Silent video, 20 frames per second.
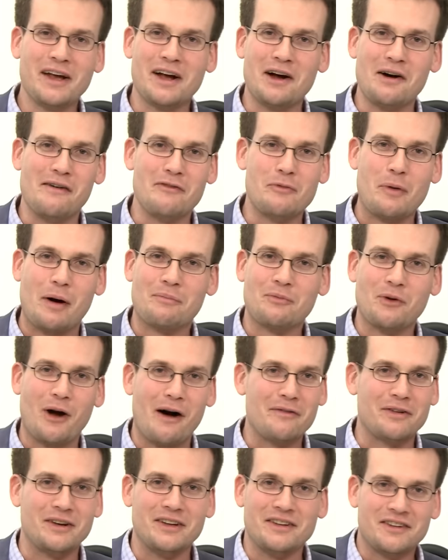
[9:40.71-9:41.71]
thing I love about
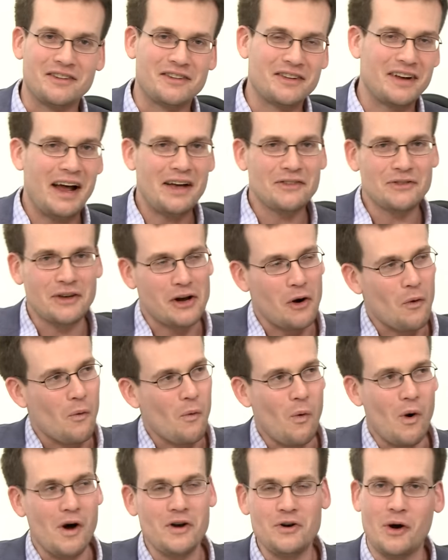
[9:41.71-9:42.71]
Providence is it has like a
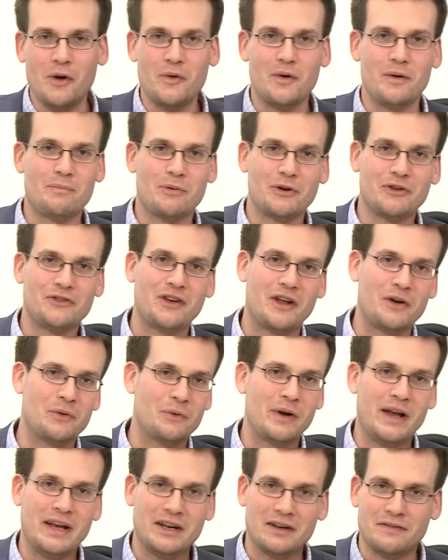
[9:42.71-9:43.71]
100%
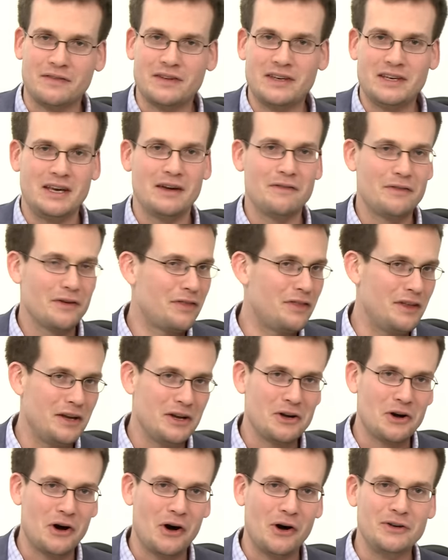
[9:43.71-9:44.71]
rate of give a
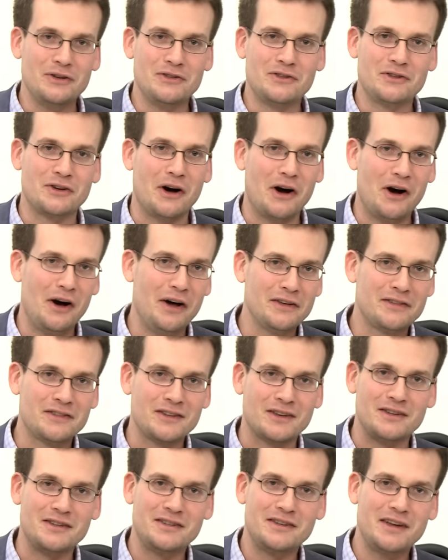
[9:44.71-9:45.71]
thing unto us
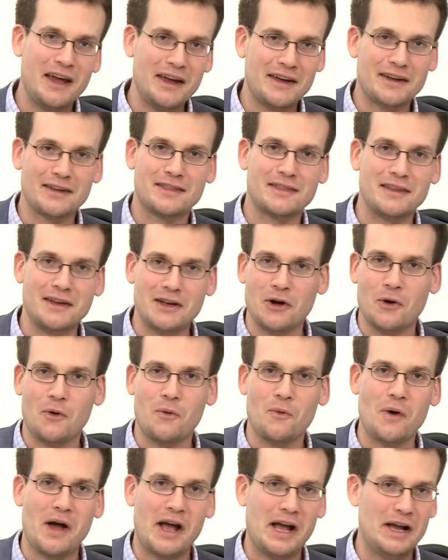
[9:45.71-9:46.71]
and take a thing
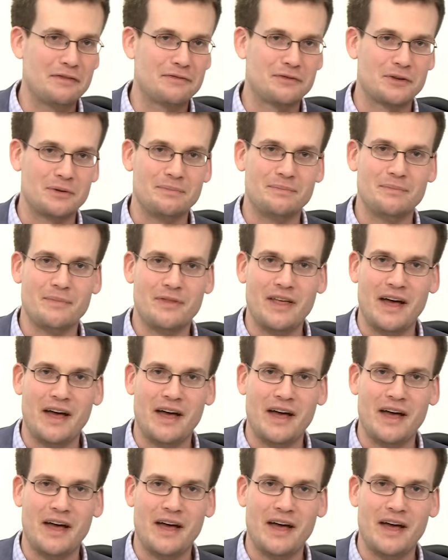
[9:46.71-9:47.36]
away from